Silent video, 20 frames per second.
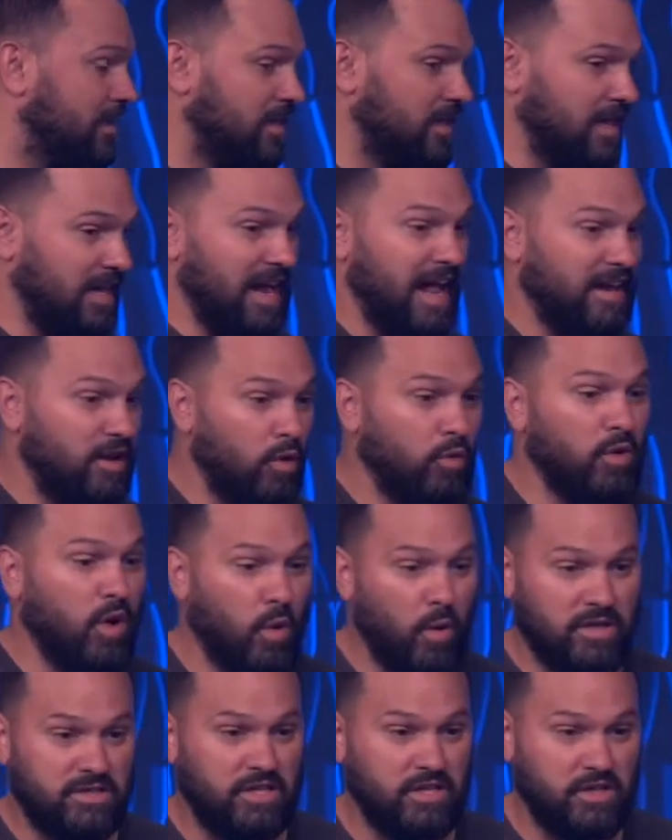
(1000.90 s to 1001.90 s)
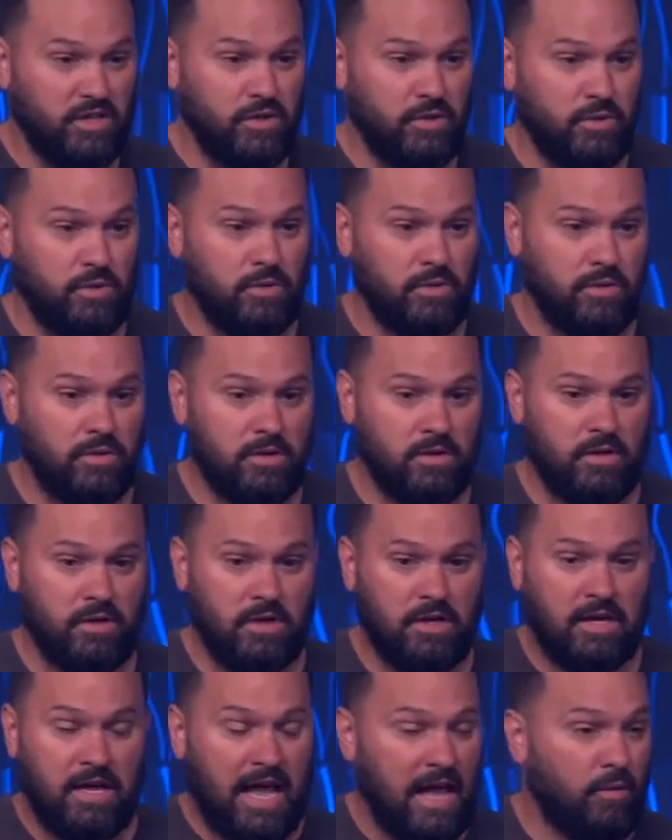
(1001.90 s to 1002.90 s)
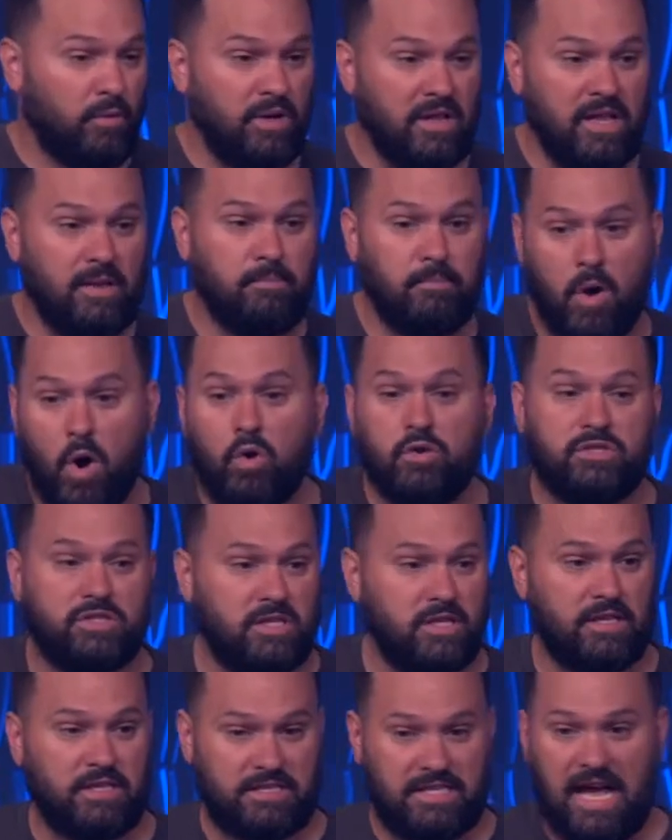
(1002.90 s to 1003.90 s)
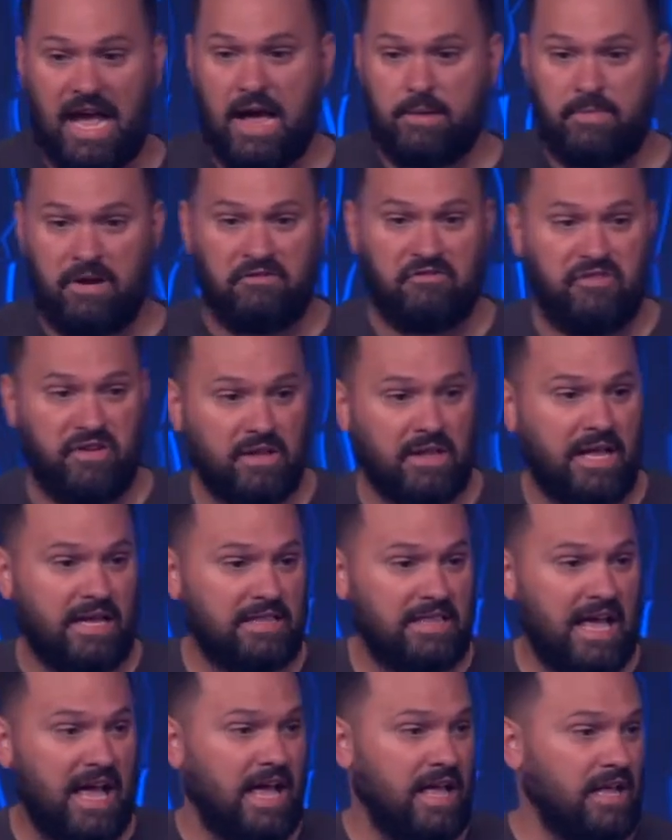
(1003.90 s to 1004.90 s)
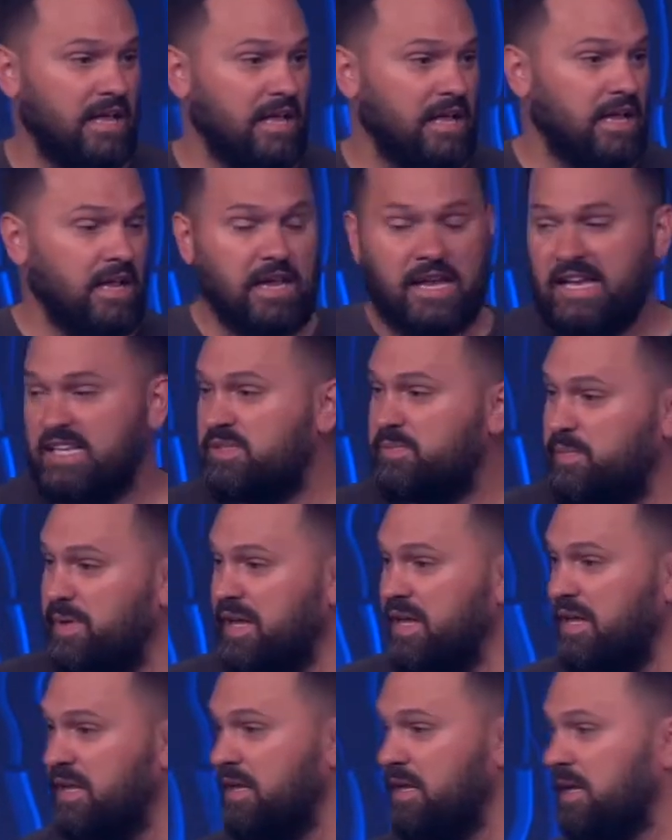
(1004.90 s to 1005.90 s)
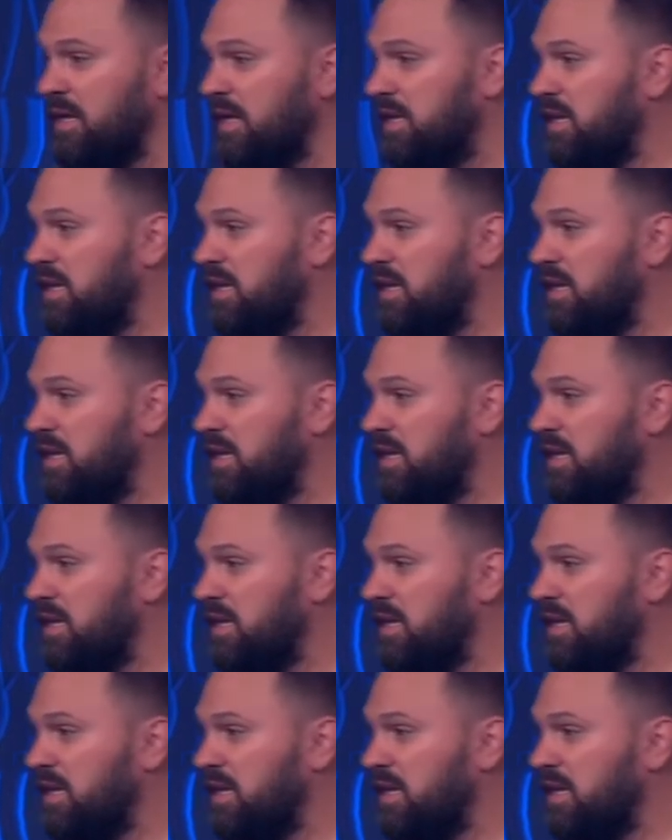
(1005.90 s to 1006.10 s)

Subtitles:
and I don't know what to do. And really, most of the time I feel like that has been